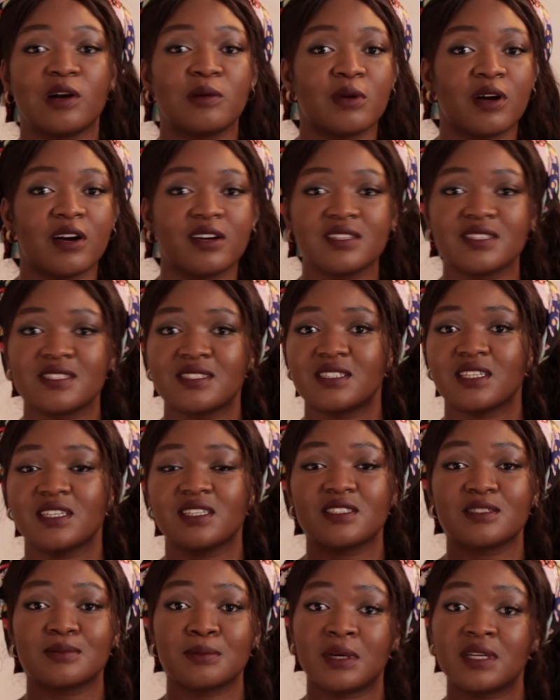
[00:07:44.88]
about
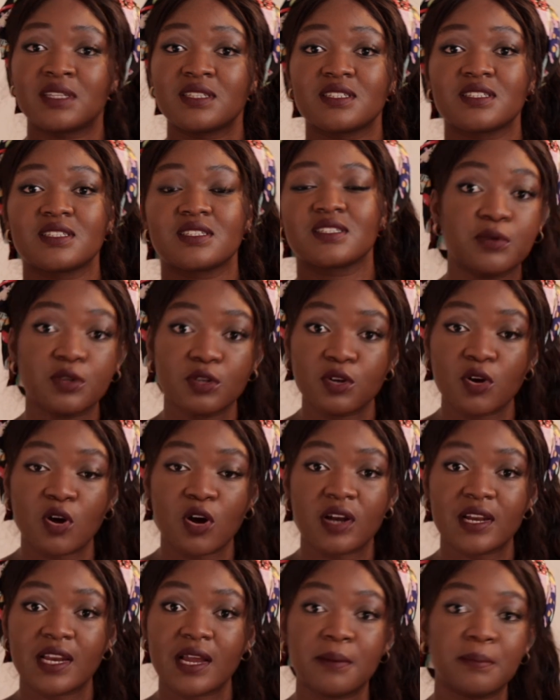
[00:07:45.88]
6 months, put
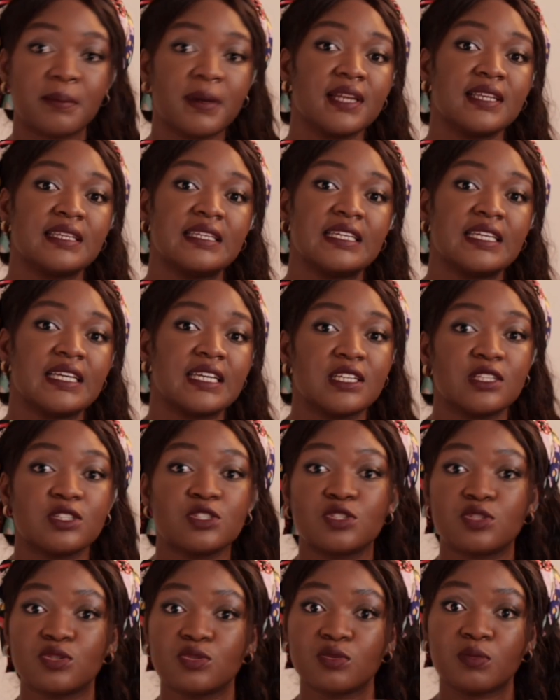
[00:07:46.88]
all that money
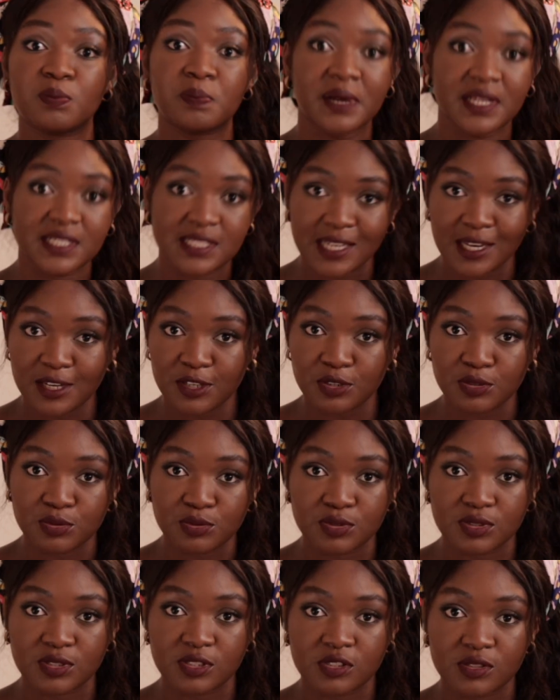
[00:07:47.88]
into better
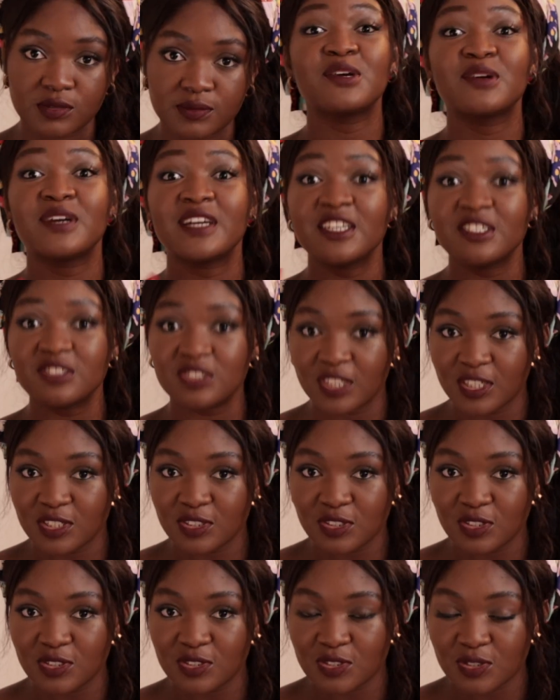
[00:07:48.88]
use. And it will
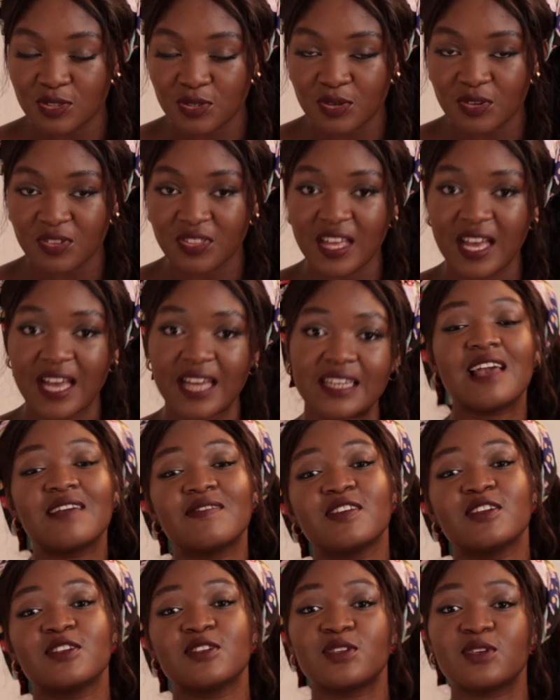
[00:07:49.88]
interest you to know that
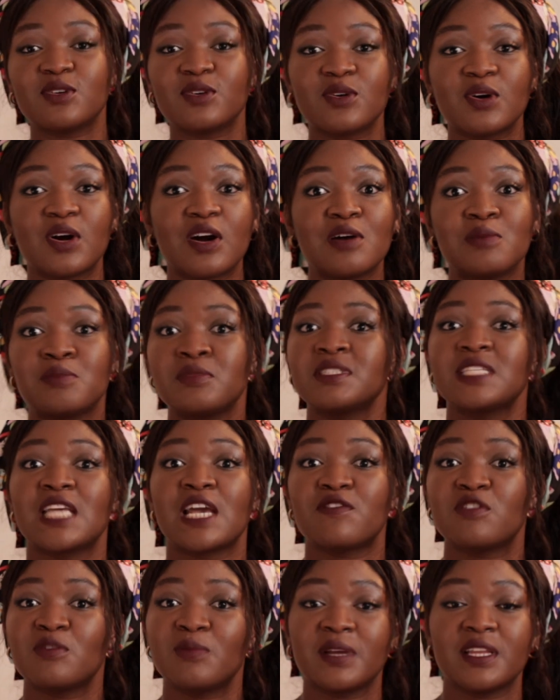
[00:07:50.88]
even though almost
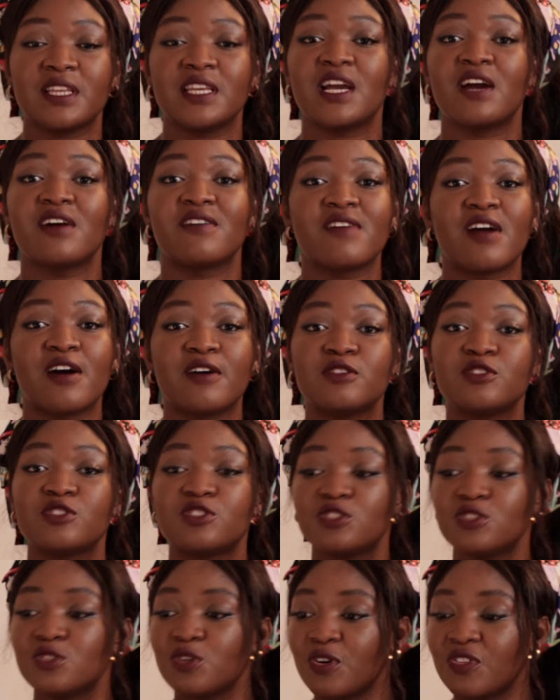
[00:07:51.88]
everybody
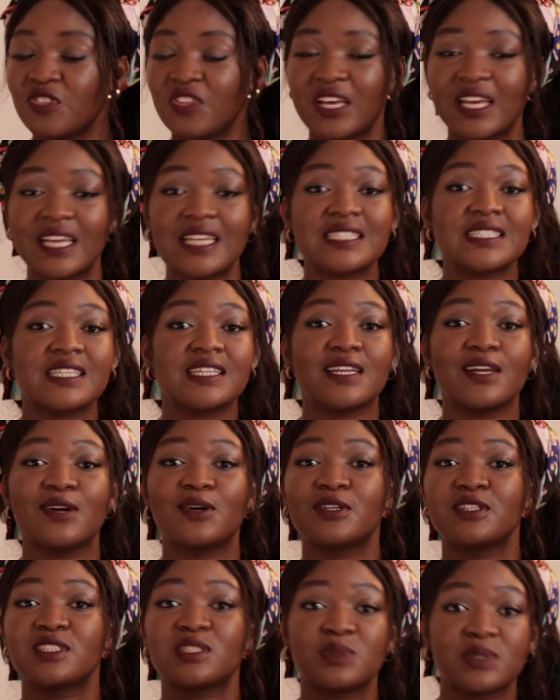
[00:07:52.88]
around you on the
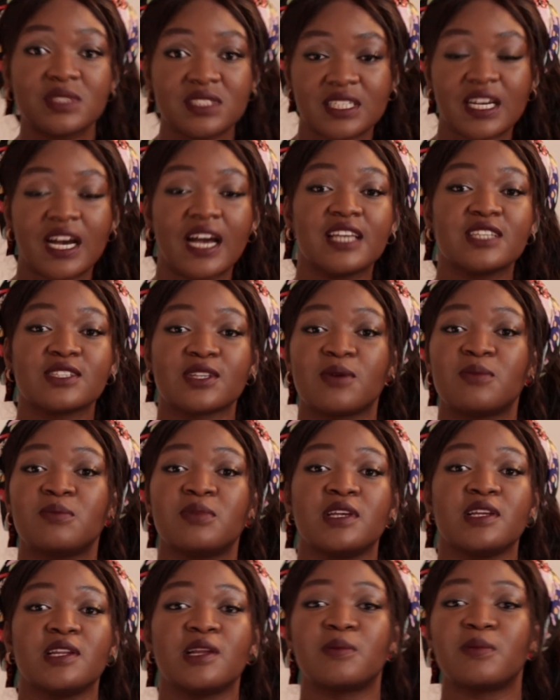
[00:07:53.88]
internet, on Twitter, is
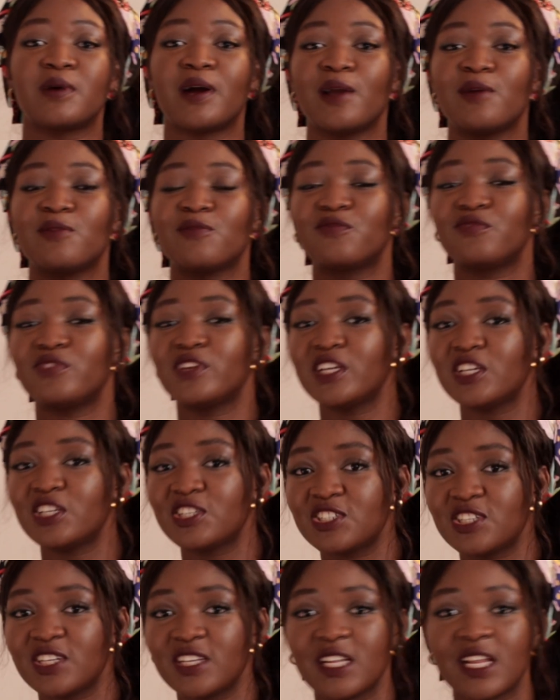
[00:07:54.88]
complaining about
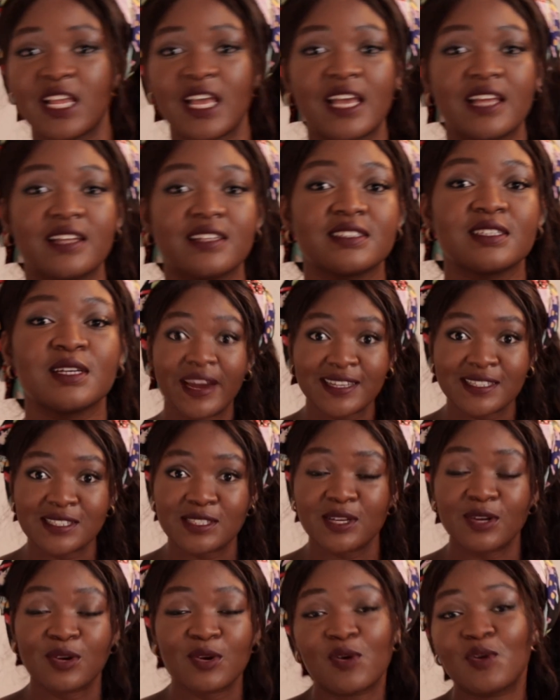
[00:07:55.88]
inflation and
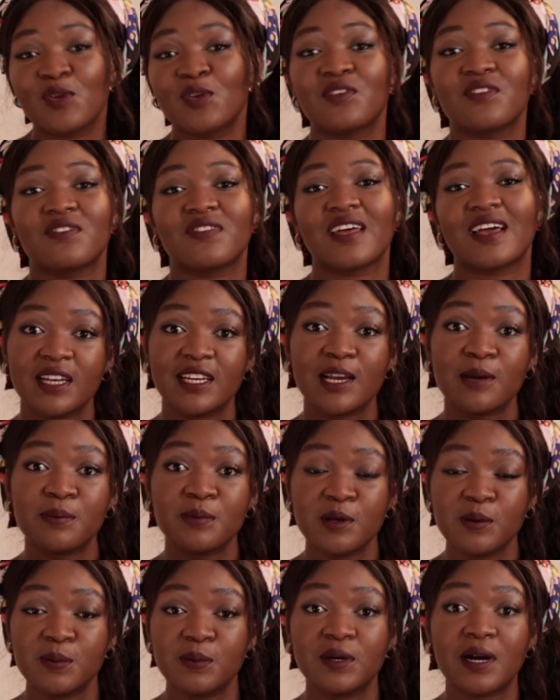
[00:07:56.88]
prices and all of that, there are
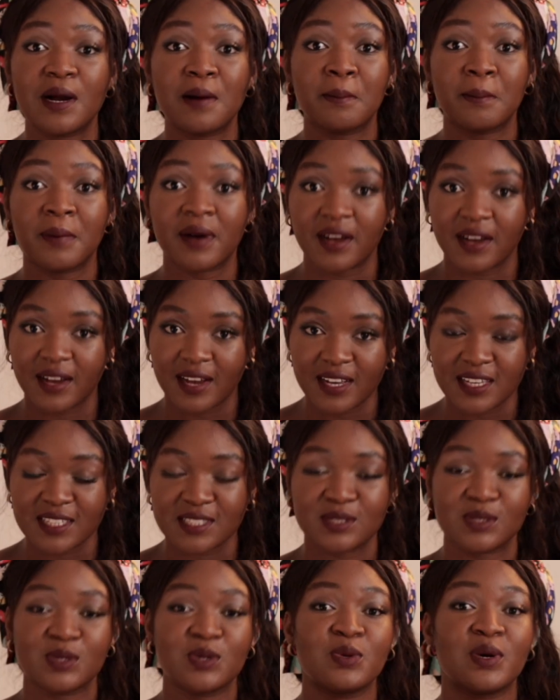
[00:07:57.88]
people among
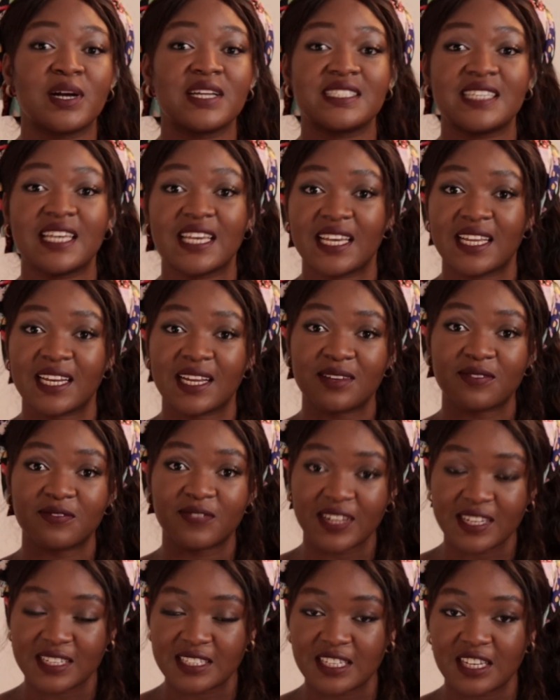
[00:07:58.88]
us who are taking
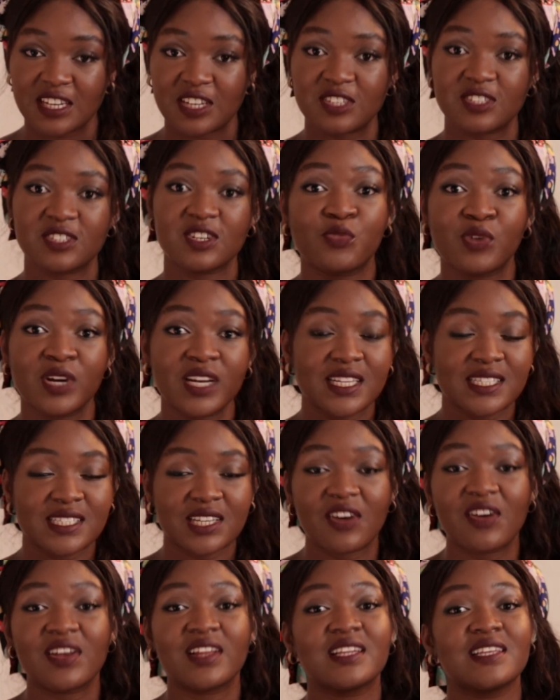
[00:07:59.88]
advantage of what is
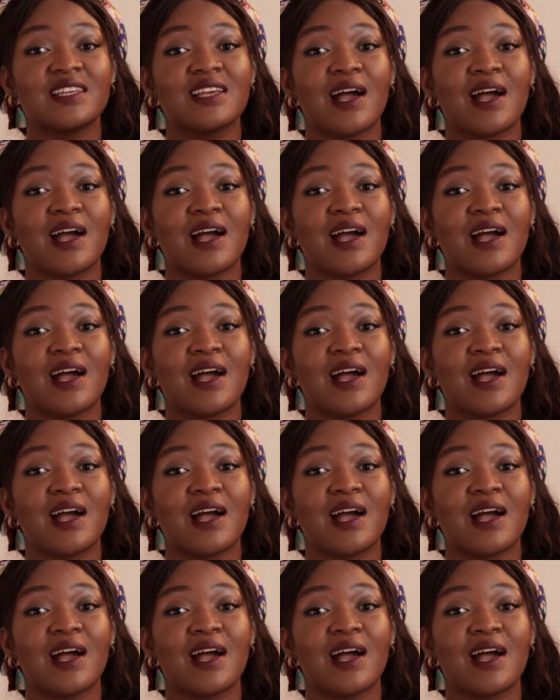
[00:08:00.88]
currently